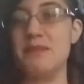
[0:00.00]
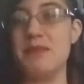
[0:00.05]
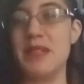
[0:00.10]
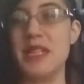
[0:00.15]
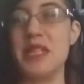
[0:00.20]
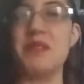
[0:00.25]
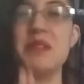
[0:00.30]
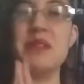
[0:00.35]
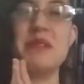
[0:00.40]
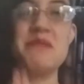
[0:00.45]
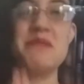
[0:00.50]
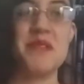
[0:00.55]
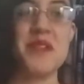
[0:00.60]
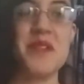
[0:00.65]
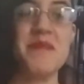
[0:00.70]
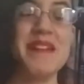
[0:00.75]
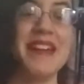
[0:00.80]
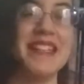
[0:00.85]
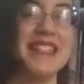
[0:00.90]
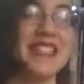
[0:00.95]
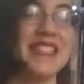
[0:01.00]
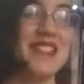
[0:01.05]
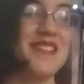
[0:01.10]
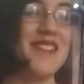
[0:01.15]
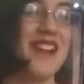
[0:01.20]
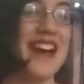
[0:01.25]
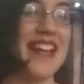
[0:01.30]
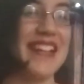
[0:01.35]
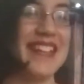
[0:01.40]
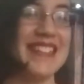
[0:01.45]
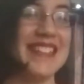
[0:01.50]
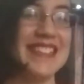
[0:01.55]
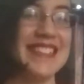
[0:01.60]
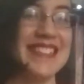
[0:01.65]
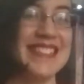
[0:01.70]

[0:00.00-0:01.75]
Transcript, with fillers: between romance and erotica